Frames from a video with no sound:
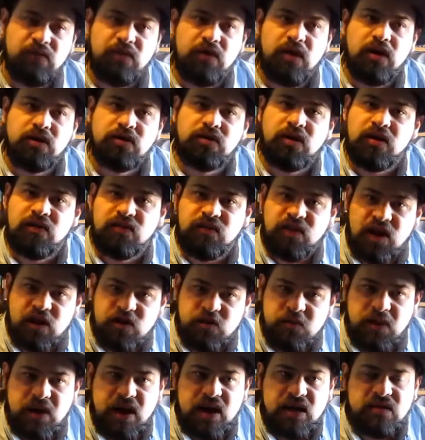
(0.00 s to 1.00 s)
Atari
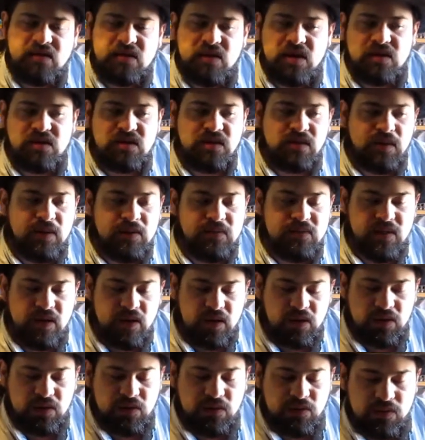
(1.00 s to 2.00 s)
Flashbacks is sometimes they
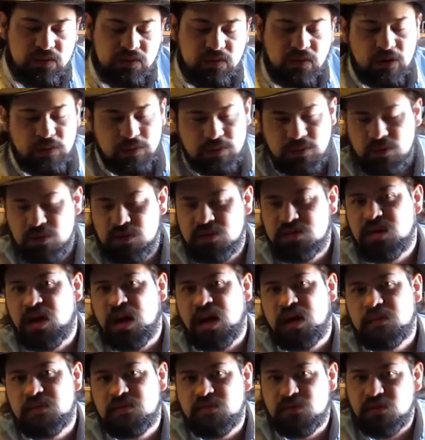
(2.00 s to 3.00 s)
include rare
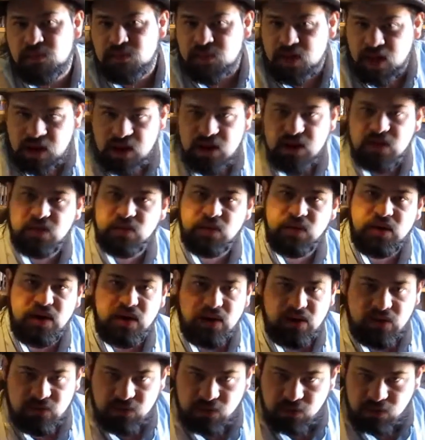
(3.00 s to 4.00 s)
prototypes from the
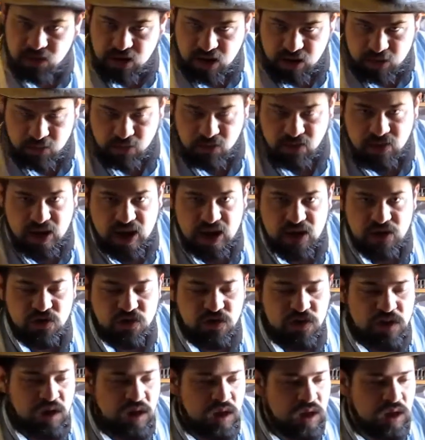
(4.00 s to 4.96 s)
83-84 game crash.